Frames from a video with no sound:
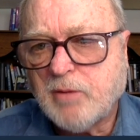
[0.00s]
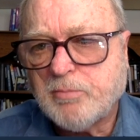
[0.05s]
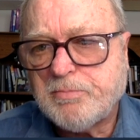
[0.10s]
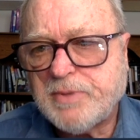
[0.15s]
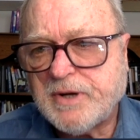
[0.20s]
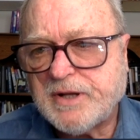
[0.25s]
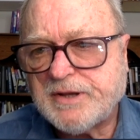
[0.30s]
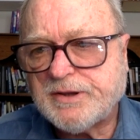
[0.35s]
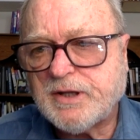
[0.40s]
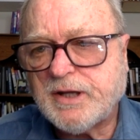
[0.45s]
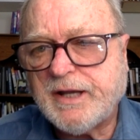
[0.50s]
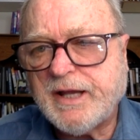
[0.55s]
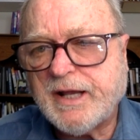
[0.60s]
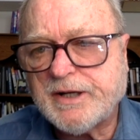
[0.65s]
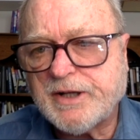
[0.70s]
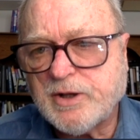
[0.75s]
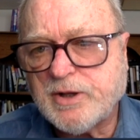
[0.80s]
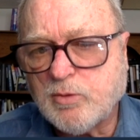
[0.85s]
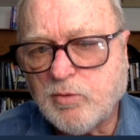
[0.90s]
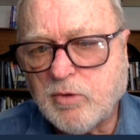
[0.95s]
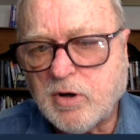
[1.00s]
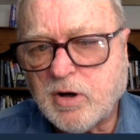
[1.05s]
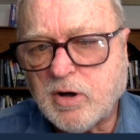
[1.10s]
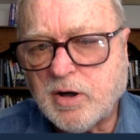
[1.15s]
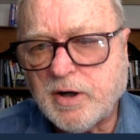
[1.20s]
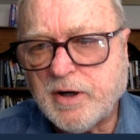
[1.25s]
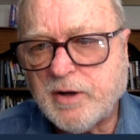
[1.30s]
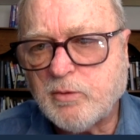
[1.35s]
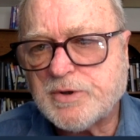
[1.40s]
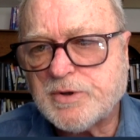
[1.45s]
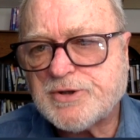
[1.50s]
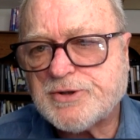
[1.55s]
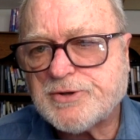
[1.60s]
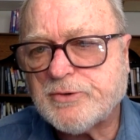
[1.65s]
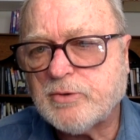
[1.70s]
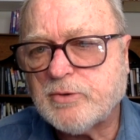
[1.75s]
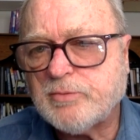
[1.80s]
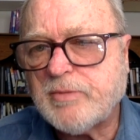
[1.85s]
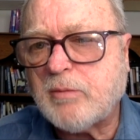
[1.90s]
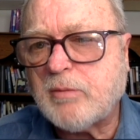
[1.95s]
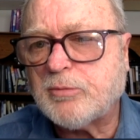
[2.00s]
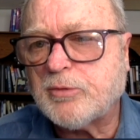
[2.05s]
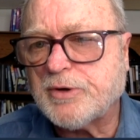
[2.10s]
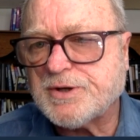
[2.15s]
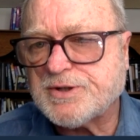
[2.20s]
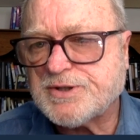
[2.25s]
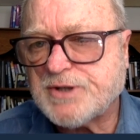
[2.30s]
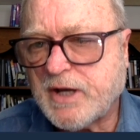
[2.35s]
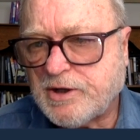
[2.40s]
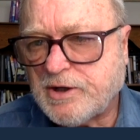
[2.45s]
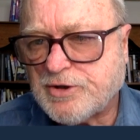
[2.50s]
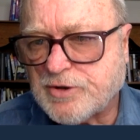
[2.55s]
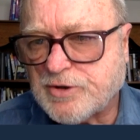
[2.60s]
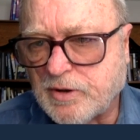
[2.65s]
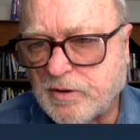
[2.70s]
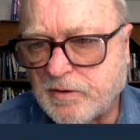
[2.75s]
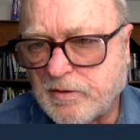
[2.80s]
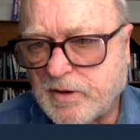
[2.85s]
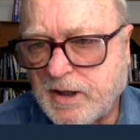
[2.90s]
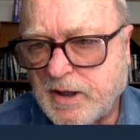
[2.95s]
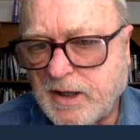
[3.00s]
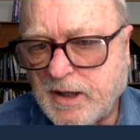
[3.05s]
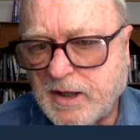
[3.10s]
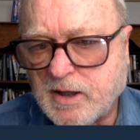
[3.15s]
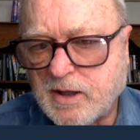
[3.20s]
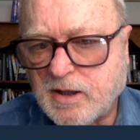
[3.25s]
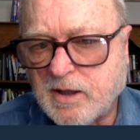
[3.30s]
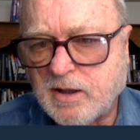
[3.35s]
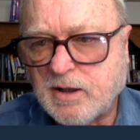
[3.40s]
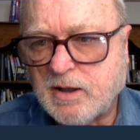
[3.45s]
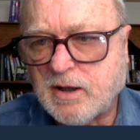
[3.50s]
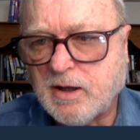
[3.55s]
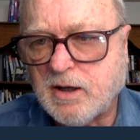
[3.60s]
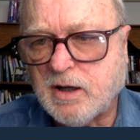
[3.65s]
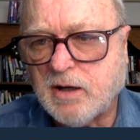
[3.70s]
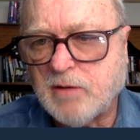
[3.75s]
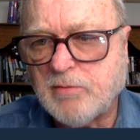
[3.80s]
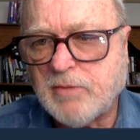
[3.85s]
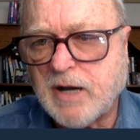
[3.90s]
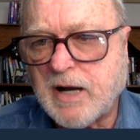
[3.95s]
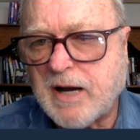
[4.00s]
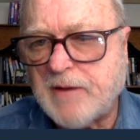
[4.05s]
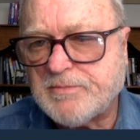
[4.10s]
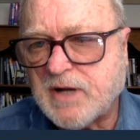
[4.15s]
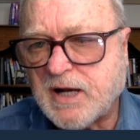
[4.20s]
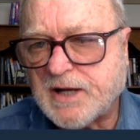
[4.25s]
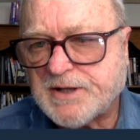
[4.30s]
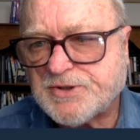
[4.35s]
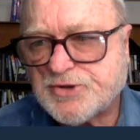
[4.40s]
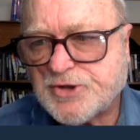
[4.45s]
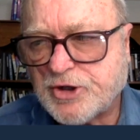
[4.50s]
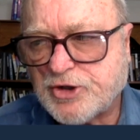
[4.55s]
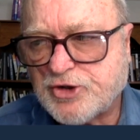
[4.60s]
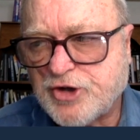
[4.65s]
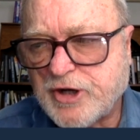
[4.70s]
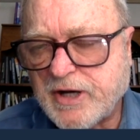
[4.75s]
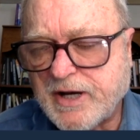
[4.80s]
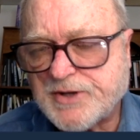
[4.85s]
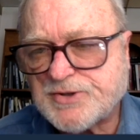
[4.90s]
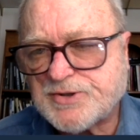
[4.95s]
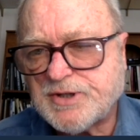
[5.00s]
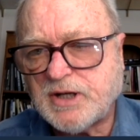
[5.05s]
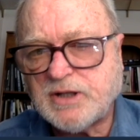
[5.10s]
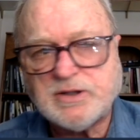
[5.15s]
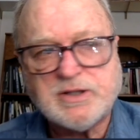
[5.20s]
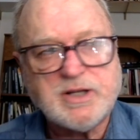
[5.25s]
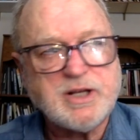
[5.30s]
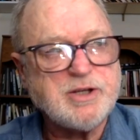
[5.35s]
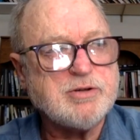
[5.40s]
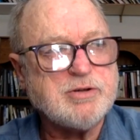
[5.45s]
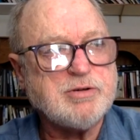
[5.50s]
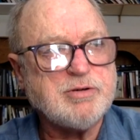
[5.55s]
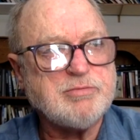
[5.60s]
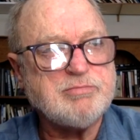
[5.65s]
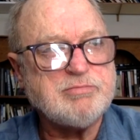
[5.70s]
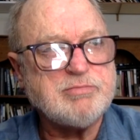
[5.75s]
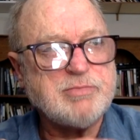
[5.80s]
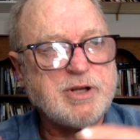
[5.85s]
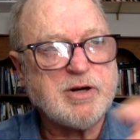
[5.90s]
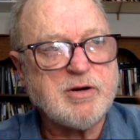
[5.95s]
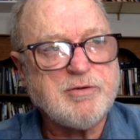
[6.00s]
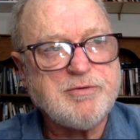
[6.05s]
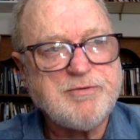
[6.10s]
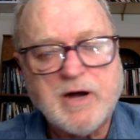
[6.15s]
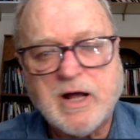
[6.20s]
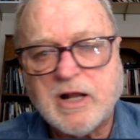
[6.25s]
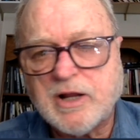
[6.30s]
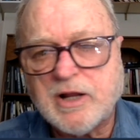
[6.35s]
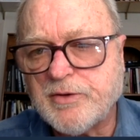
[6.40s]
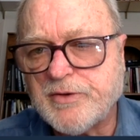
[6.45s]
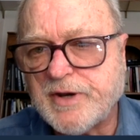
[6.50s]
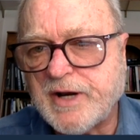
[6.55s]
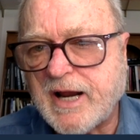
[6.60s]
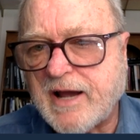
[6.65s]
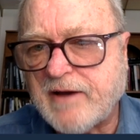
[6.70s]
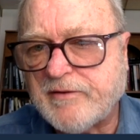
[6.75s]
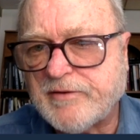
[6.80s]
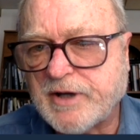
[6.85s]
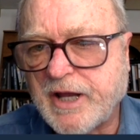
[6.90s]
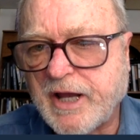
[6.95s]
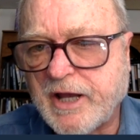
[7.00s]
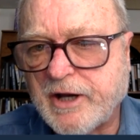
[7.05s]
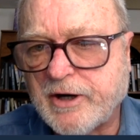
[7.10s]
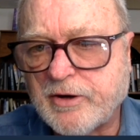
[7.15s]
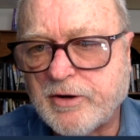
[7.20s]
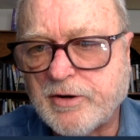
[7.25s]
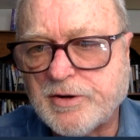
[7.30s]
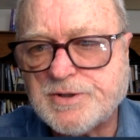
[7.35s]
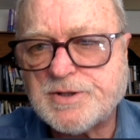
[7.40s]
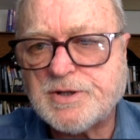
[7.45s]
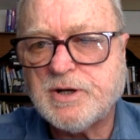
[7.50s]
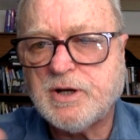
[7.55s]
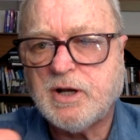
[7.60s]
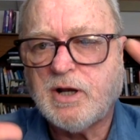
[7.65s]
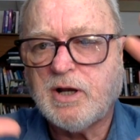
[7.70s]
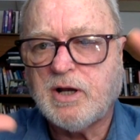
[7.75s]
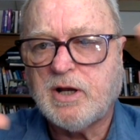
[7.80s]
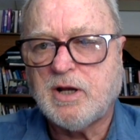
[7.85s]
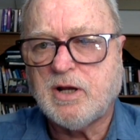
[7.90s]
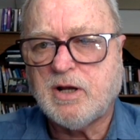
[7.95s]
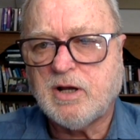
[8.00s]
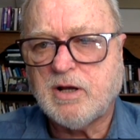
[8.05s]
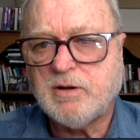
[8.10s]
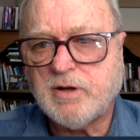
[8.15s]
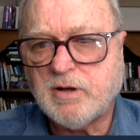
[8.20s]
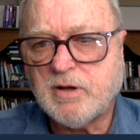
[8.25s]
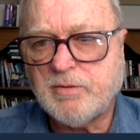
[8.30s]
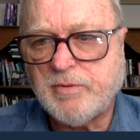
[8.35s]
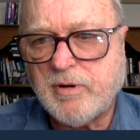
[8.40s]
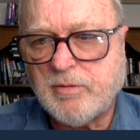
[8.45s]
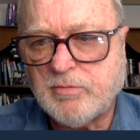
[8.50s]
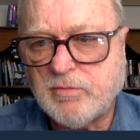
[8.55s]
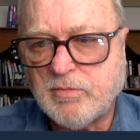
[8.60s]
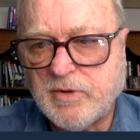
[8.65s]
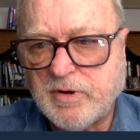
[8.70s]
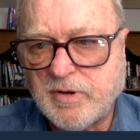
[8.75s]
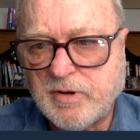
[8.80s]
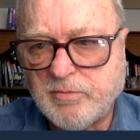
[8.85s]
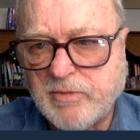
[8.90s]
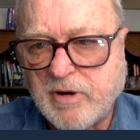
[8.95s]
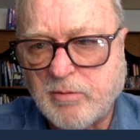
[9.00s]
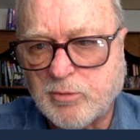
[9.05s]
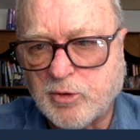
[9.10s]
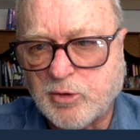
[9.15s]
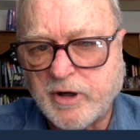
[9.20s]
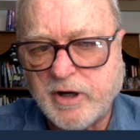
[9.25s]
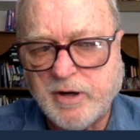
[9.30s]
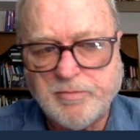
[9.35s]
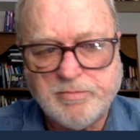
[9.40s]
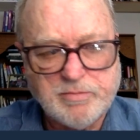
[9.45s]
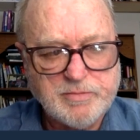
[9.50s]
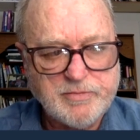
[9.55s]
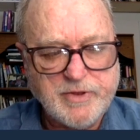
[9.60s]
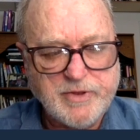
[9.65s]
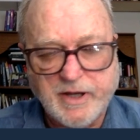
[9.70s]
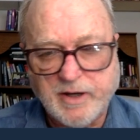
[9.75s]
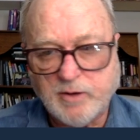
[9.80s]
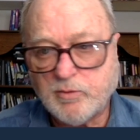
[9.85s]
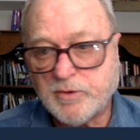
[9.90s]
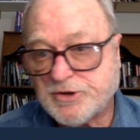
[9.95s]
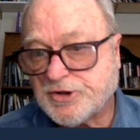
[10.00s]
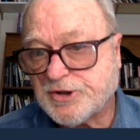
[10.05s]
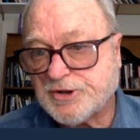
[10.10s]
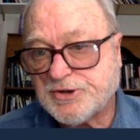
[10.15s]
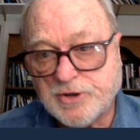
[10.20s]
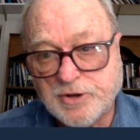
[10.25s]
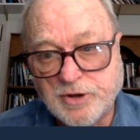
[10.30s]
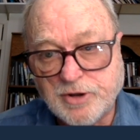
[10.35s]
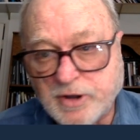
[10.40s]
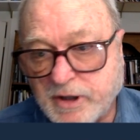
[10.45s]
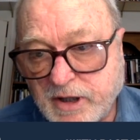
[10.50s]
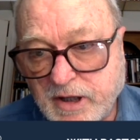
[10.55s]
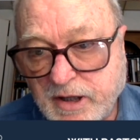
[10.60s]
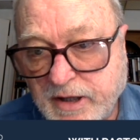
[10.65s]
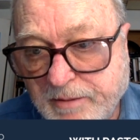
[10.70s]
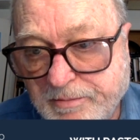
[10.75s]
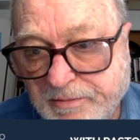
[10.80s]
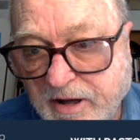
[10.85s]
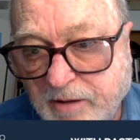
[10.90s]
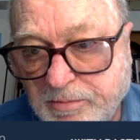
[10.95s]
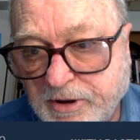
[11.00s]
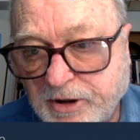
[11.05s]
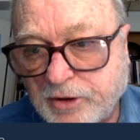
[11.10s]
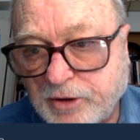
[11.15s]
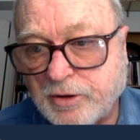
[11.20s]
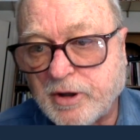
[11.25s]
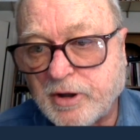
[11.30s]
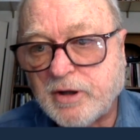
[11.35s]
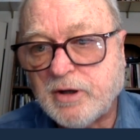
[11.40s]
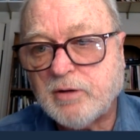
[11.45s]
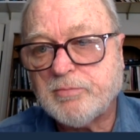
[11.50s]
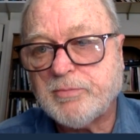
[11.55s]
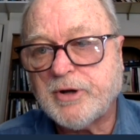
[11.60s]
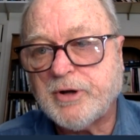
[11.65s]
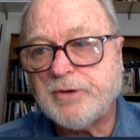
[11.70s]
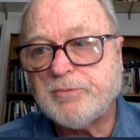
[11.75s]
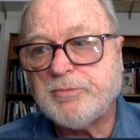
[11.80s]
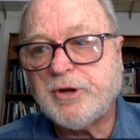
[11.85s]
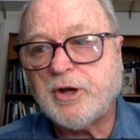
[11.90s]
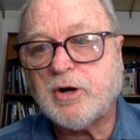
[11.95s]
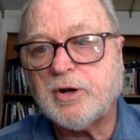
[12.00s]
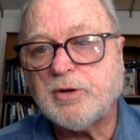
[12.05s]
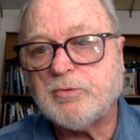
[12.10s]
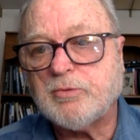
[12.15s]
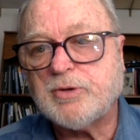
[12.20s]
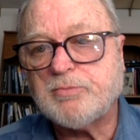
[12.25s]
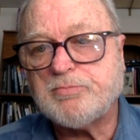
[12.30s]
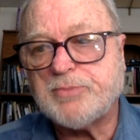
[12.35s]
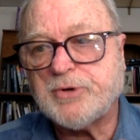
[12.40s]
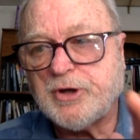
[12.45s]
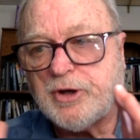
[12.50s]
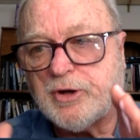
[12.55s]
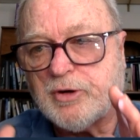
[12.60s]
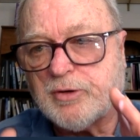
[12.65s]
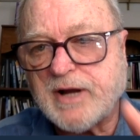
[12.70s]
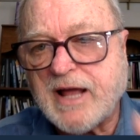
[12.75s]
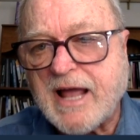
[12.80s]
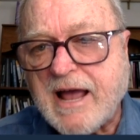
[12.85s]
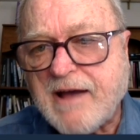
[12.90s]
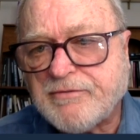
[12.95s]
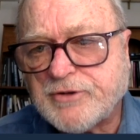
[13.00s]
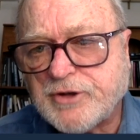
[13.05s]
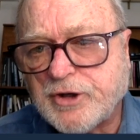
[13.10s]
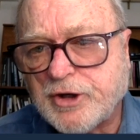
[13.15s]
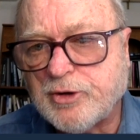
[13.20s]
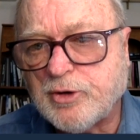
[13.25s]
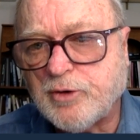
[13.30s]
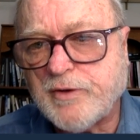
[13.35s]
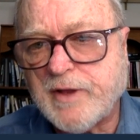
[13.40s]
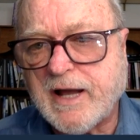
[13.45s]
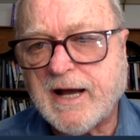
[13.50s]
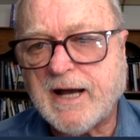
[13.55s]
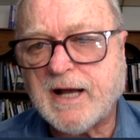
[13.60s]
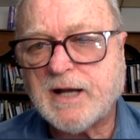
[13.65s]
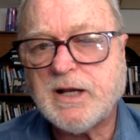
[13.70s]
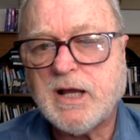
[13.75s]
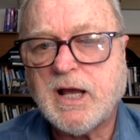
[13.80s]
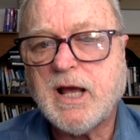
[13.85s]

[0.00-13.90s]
But to get in the Word, it was through memorization. And um, I'm not suggesting that you, you know, follow the Navigator's uh, mem memory thing, which is good. That may be good, but you, but you don't have to do that.